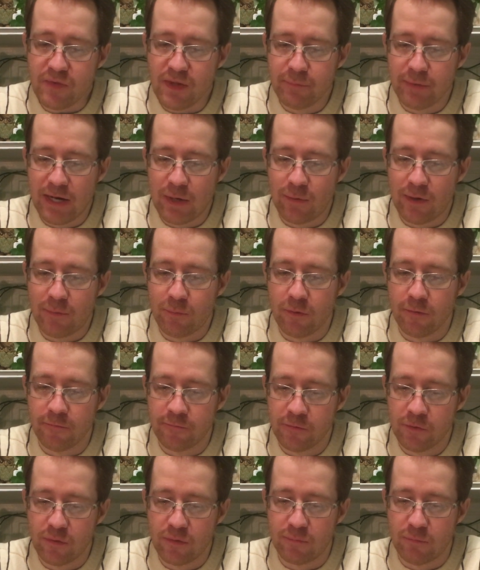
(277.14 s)
But I want more
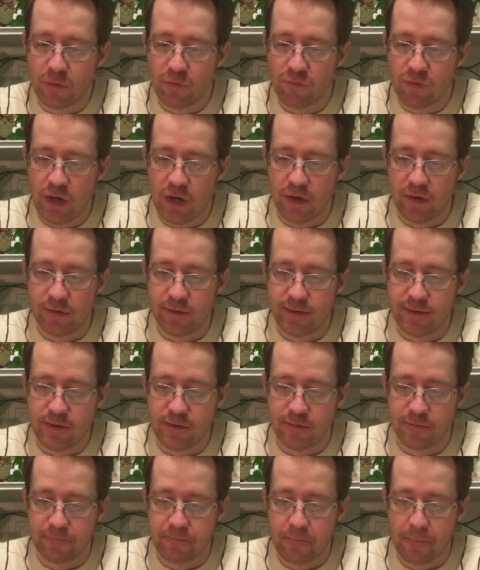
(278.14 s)
fruit and more raw in
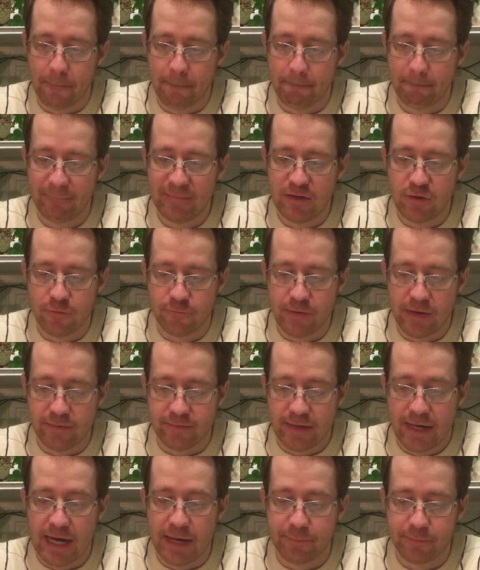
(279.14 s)
your face
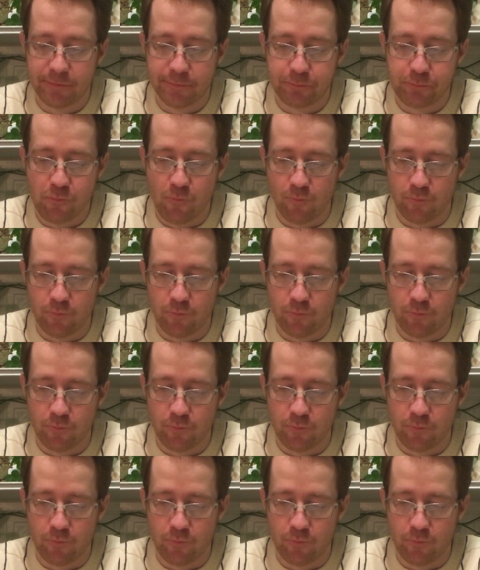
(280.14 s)
hops.